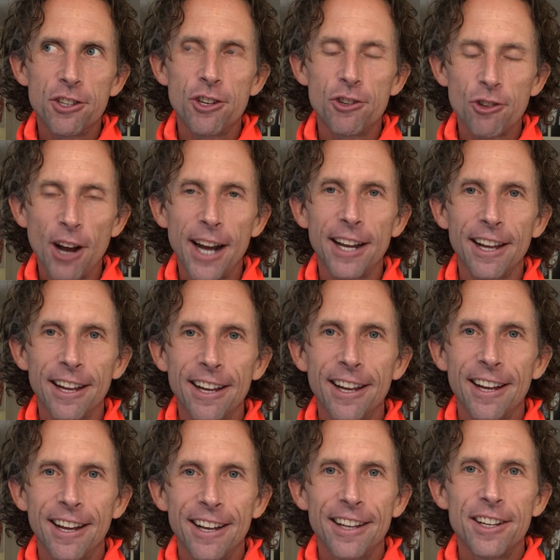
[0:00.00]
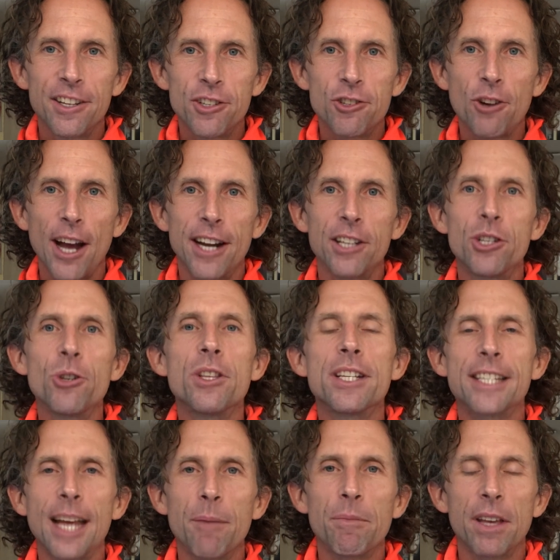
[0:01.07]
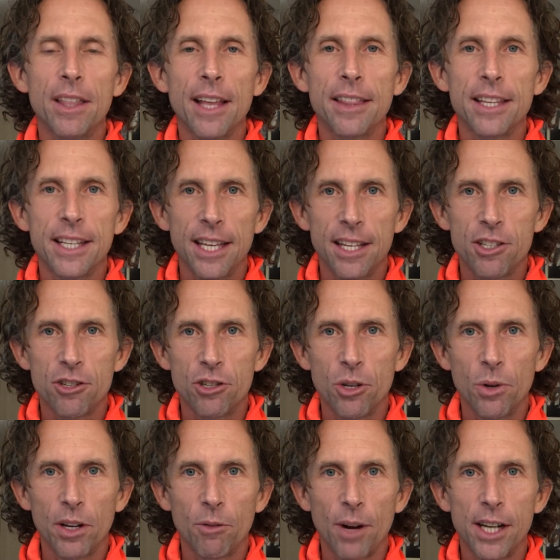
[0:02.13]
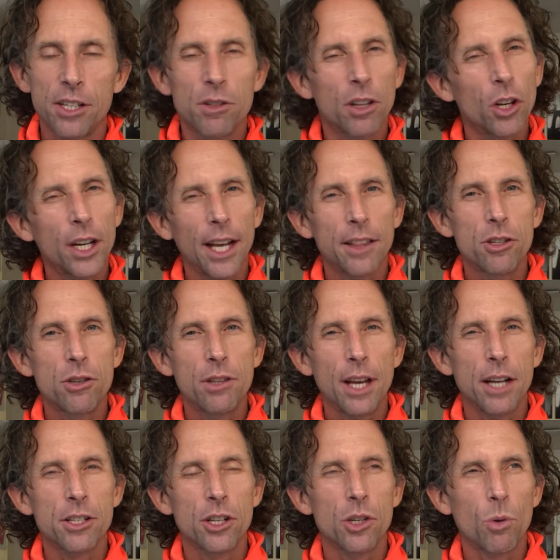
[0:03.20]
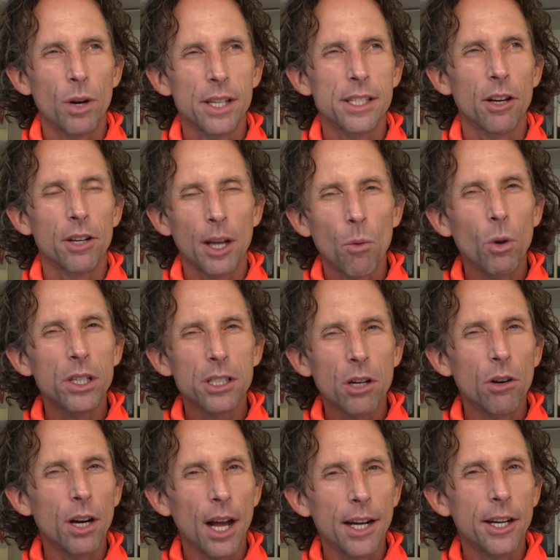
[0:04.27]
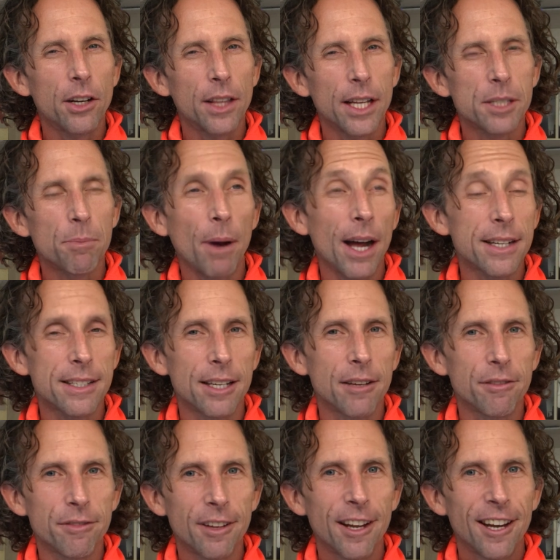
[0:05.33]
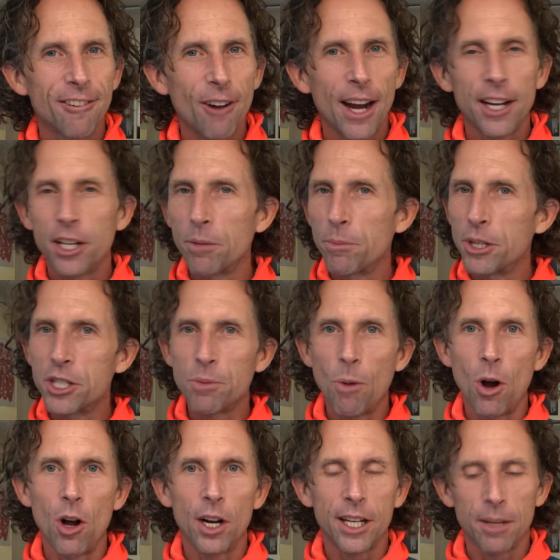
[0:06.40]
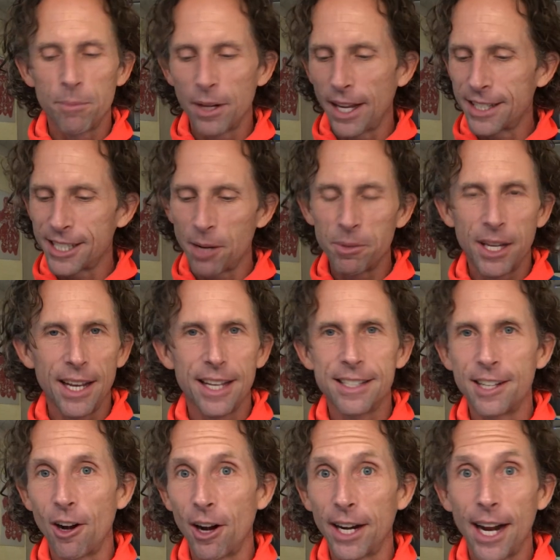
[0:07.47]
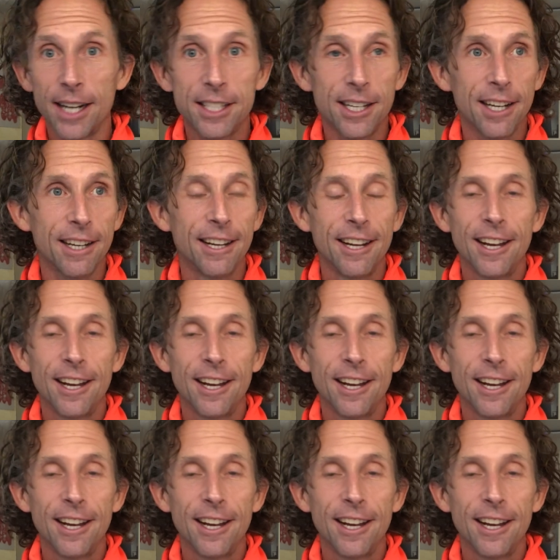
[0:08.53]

try to do the same thing that the kids are doing, right? To look at 2020 and say, okay, what's going on here that's positive, right? It could be small. It could be some kids, I got to